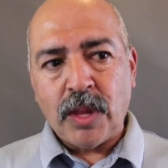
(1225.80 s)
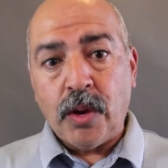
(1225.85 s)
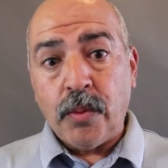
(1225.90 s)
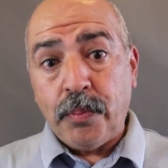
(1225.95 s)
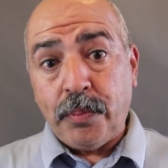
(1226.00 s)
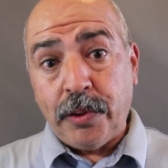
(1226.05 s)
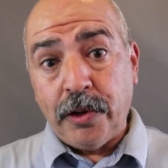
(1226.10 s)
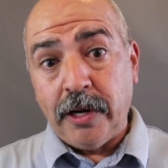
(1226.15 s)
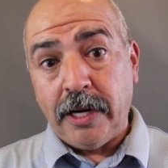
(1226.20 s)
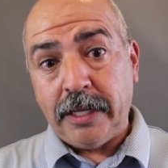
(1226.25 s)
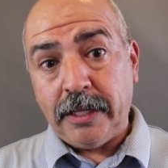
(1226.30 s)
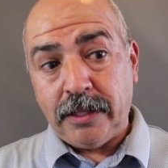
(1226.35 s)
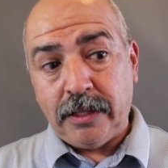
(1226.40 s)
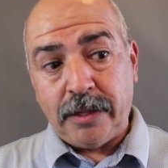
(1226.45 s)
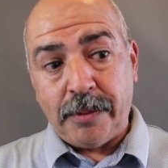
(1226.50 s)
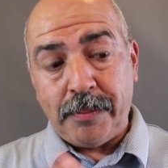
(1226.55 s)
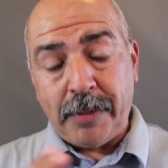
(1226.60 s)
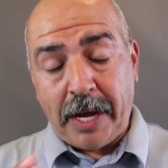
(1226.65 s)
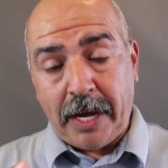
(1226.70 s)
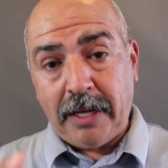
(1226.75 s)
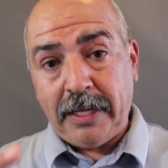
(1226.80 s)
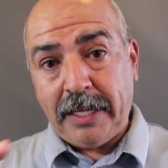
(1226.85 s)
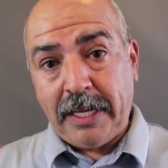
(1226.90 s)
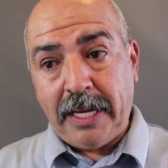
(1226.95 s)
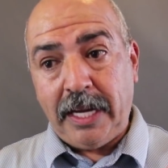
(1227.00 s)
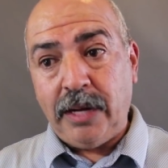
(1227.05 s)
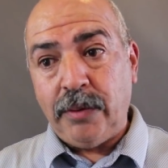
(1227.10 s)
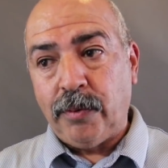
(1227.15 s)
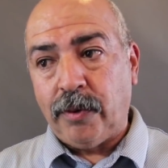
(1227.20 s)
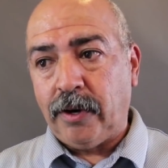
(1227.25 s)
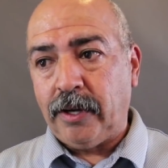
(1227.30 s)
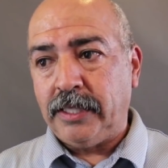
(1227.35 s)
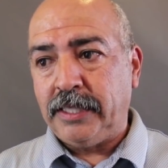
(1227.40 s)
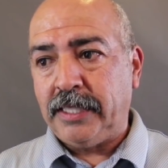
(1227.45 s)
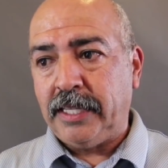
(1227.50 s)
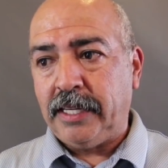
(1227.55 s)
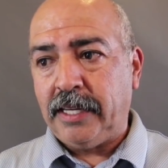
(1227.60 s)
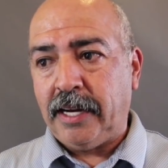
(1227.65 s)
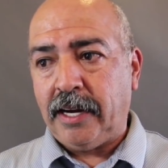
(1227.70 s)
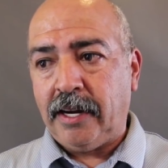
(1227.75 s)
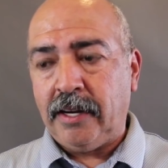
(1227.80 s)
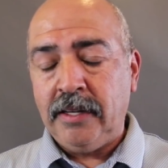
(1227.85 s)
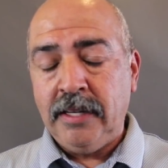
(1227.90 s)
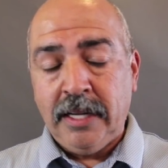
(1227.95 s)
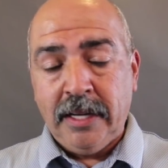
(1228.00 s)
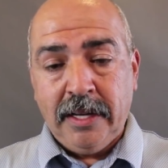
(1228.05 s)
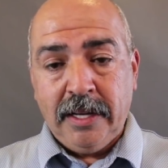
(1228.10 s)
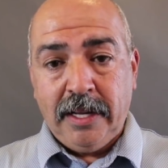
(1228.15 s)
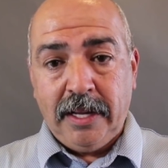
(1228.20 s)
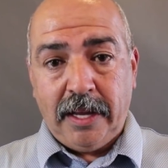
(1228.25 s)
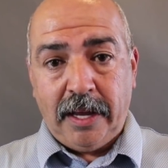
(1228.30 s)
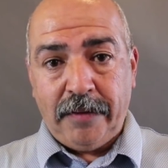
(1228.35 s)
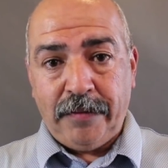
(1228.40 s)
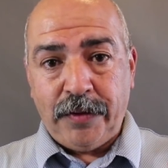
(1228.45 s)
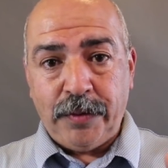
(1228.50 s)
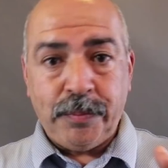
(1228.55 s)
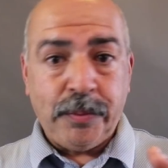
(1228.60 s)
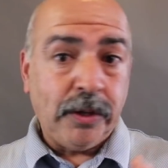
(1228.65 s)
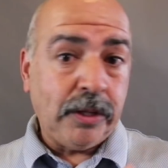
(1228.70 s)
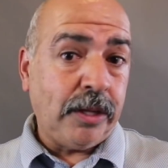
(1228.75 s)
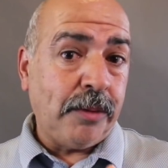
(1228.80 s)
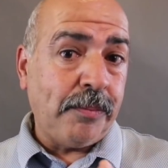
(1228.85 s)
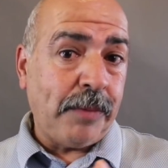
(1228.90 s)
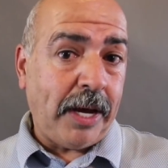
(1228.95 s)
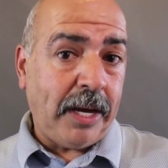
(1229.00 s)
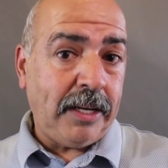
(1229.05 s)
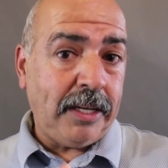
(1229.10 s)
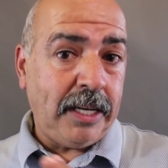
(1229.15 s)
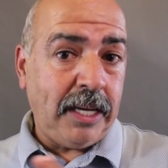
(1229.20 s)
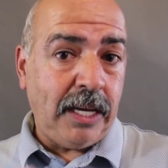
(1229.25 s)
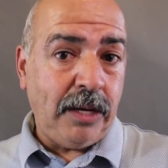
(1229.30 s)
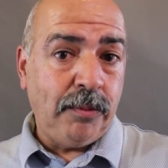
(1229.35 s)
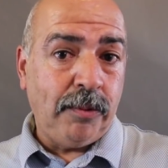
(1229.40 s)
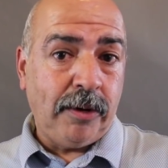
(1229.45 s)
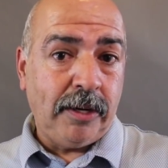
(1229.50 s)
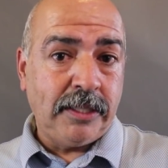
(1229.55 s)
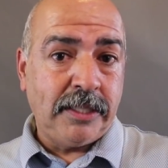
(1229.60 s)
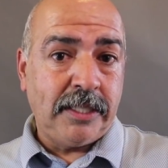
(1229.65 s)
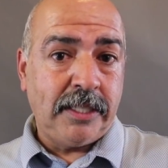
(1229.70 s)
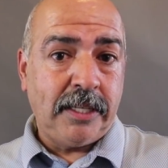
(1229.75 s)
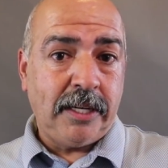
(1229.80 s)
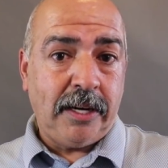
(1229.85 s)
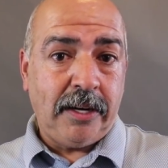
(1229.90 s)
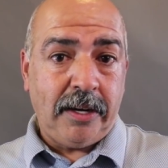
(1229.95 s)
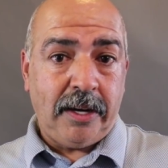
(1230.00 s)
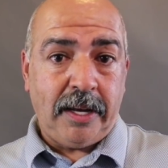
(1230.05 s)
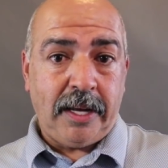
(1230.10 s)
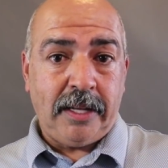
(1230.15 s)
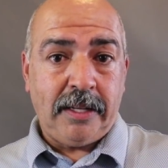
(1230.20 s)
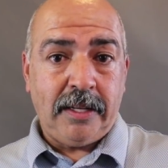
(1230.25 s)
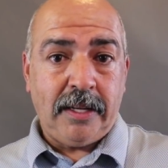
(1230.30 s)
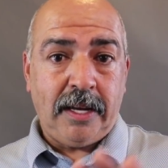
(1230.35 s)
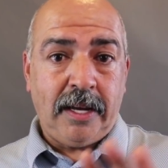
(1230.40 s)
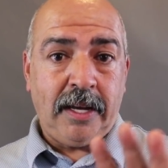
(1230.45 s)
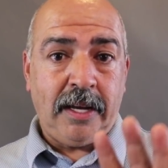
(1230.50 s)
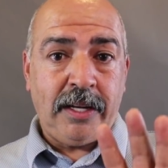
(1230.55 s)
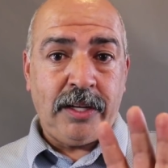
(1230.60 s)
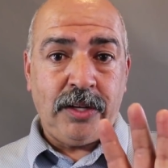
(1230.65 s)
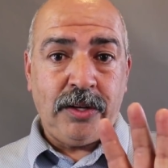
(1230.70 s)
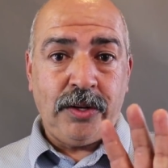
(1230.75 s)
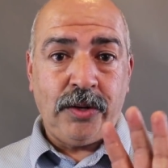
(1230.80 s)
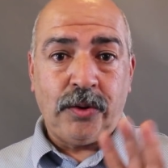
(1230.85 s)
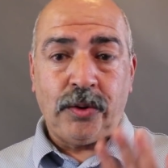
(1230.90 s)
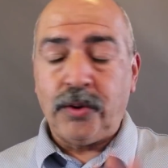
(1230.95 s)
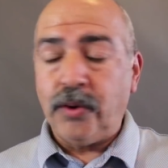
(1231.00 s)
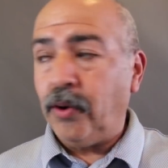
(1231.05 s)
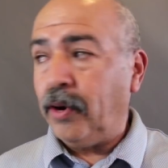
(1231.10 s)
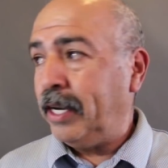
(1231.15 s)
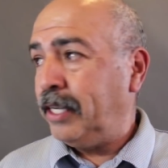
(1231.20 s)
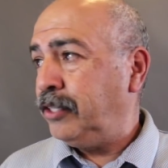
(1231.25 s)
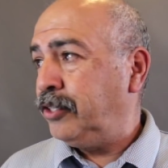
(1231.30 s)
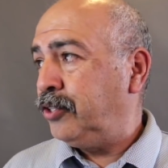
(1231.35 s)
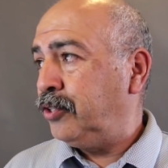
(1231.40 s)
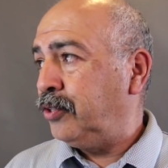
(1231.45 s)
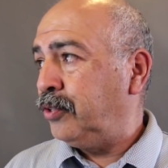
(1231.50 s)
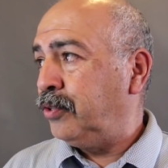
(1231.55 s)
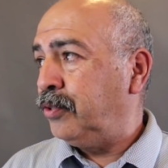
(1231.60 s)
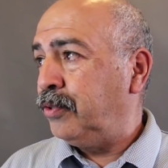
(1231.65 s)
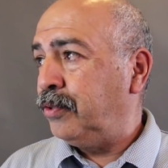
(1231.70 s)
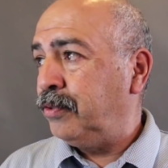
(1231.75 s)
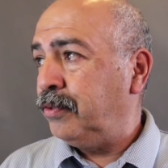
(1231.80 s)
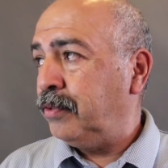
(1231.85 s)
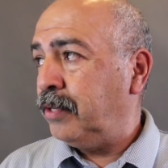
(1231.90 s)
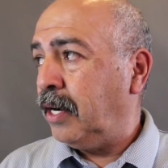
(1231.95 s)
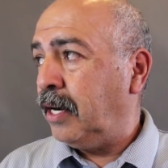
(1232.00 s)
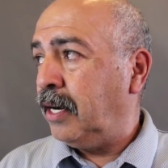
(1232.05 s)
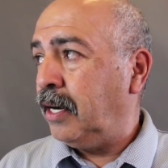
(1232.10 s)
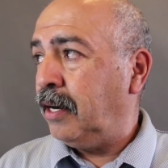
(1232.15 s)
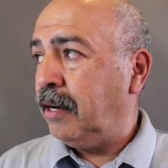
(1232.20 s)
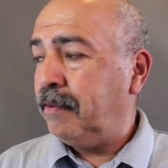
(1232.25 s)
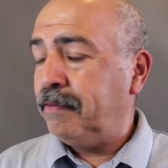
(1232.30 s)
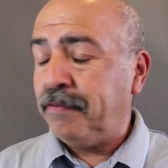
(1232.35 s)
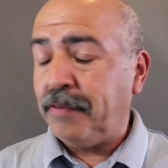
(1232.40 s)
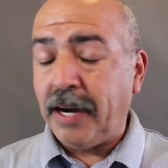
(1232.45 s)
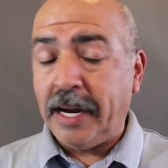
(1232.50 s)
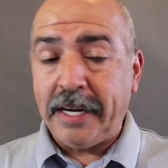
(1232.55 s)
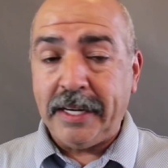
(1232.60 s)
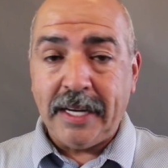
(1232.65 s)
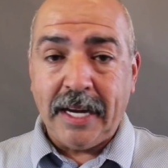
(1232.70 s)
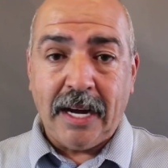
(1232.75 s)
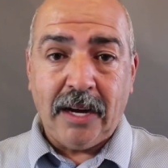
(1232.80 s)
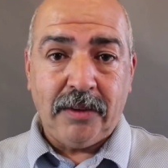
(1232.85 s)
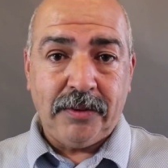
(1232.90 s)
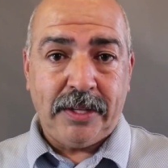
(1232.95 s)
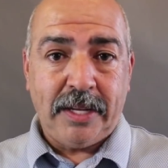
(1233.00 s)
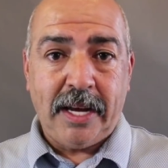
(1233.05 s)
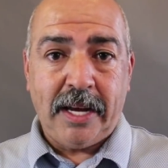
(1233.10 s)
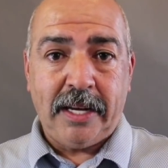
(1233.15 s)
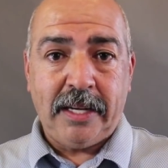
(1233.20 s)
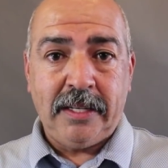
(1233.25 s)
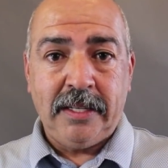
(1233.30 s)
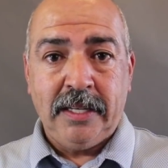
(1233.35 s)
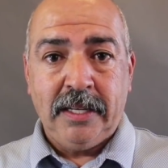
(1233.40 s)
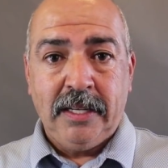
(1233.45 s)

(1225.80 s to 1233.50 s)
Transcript: put the main keywords in there. If you put the main keywords in there, and you're going to find out that